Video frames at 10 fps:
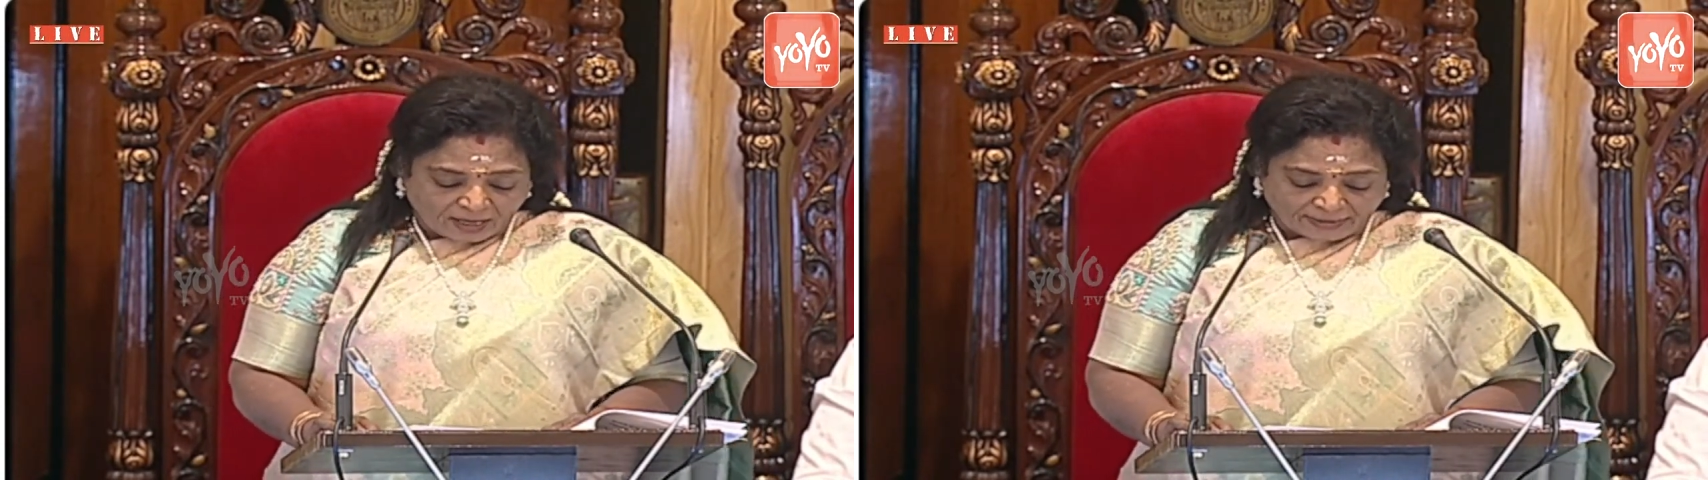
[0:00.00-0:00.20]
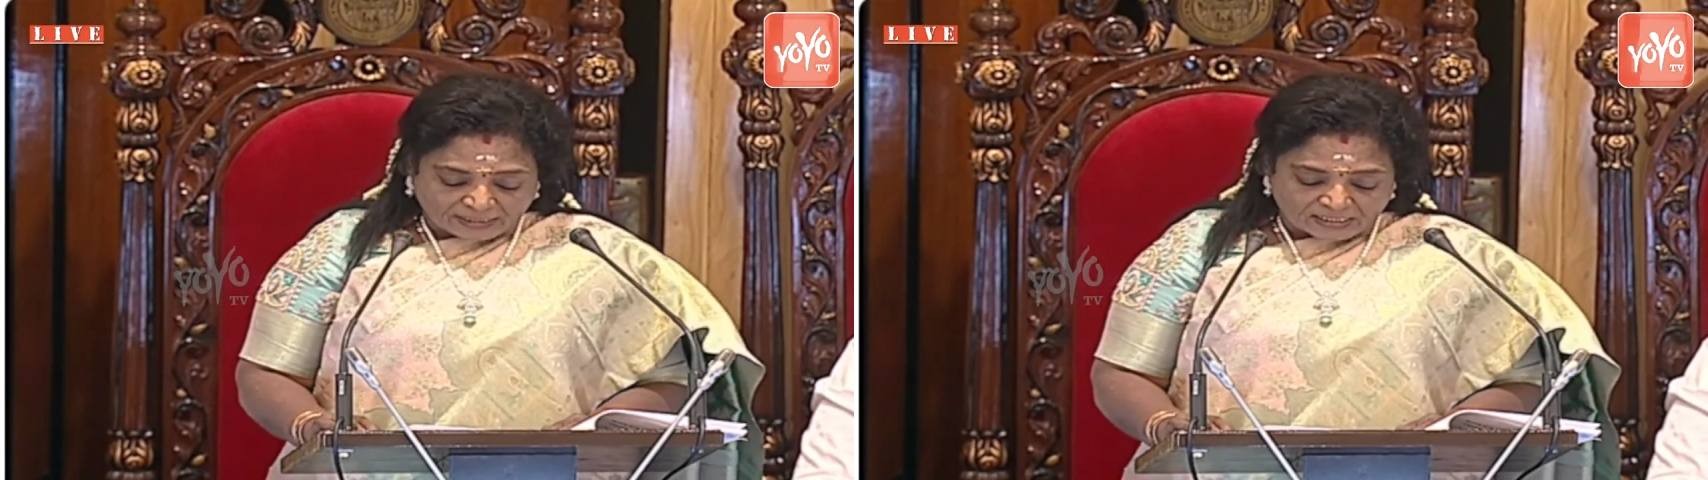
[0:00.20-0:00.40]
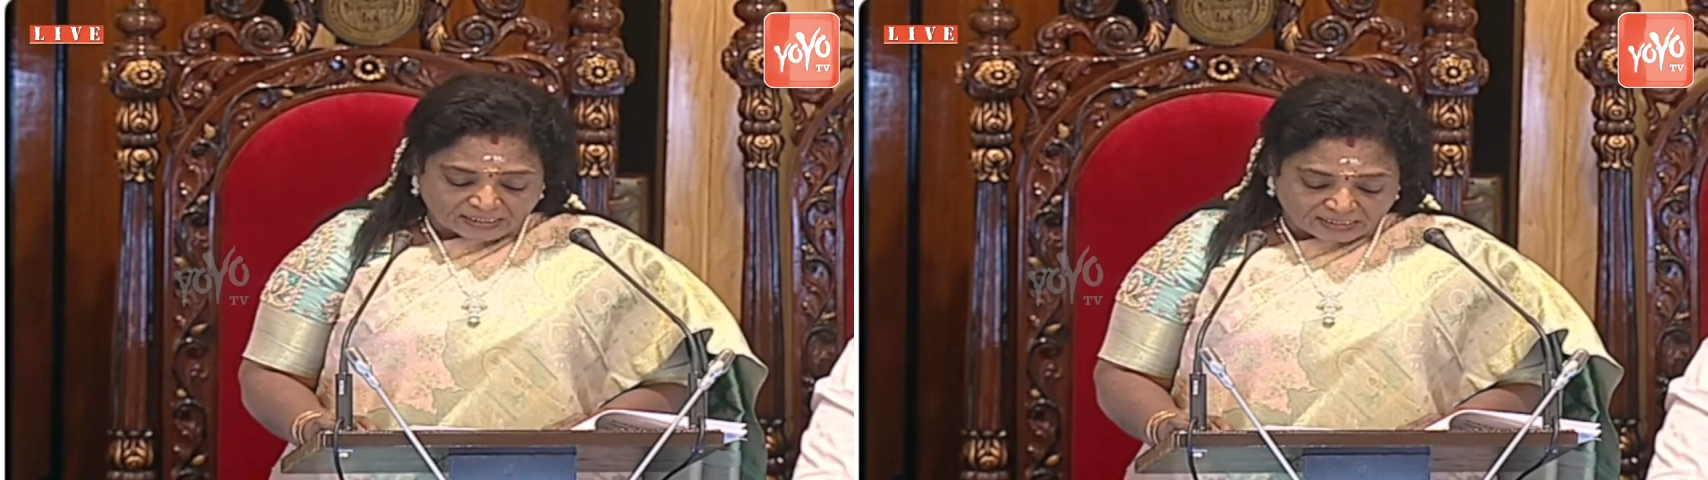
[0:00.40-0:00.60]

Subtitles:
and its